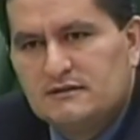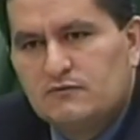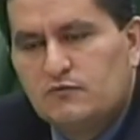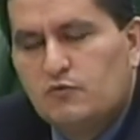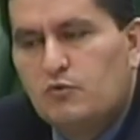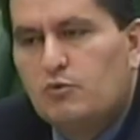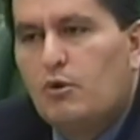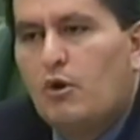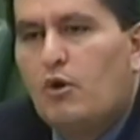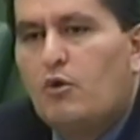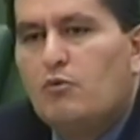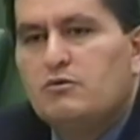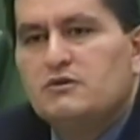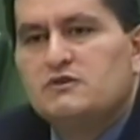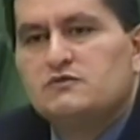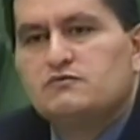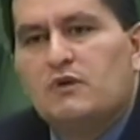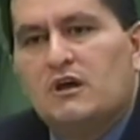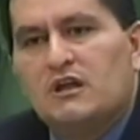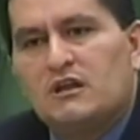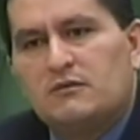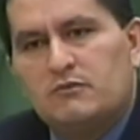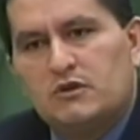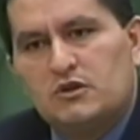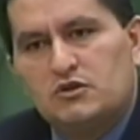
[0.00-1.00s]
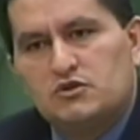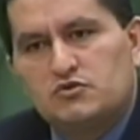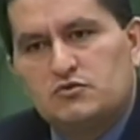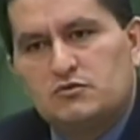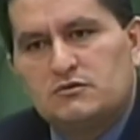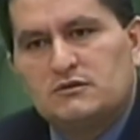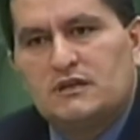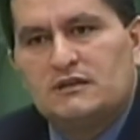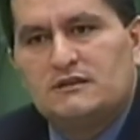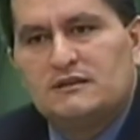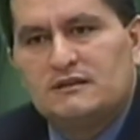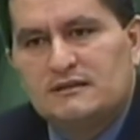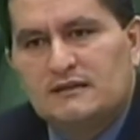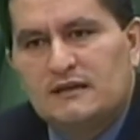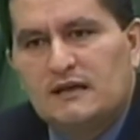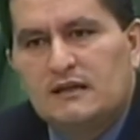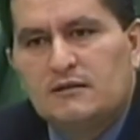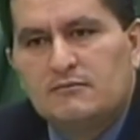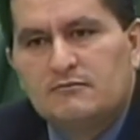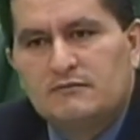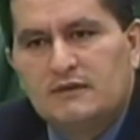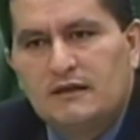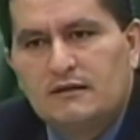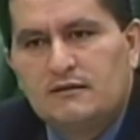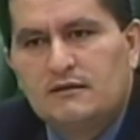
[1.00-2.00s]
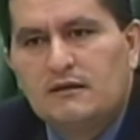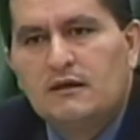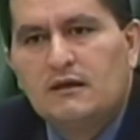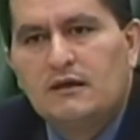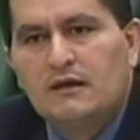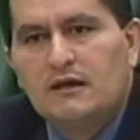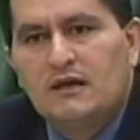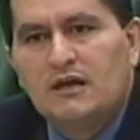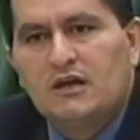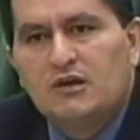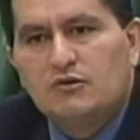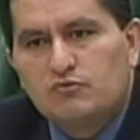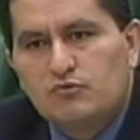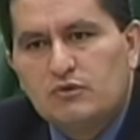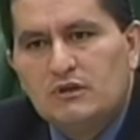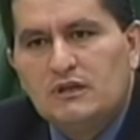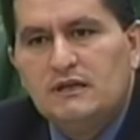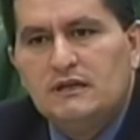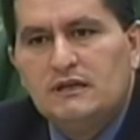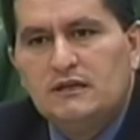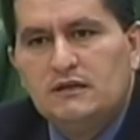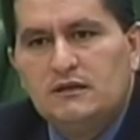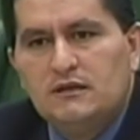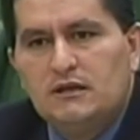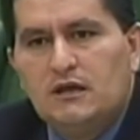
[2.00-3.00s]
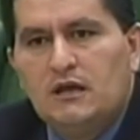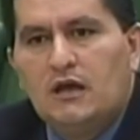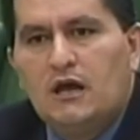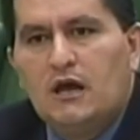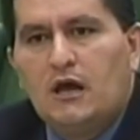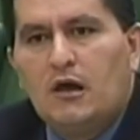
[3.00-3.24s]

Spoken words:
And we always want to make sure that to tell them that really